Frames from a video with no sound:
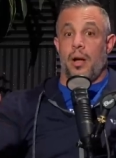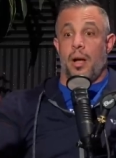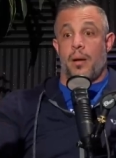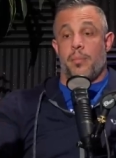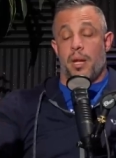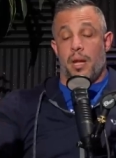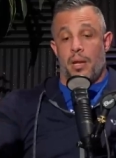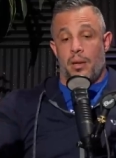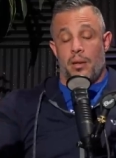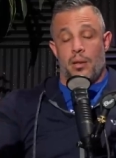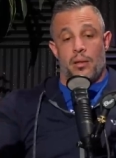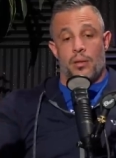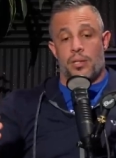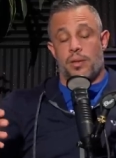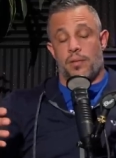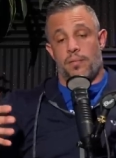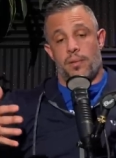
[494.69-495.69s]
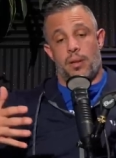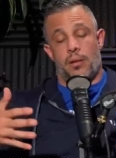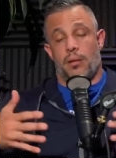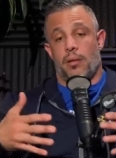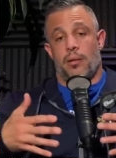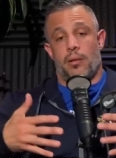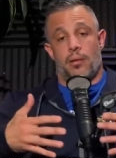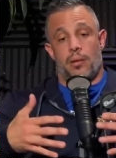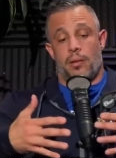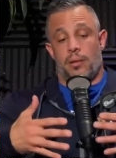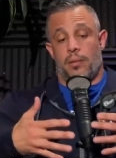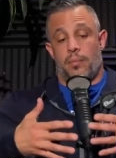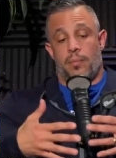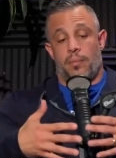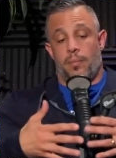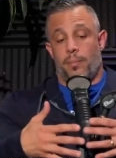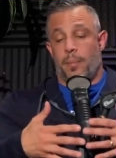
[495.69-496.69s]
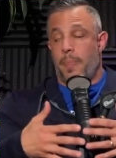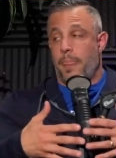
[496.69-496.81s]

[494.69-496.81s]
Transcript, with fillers: I mean, there's a there there we're already some, in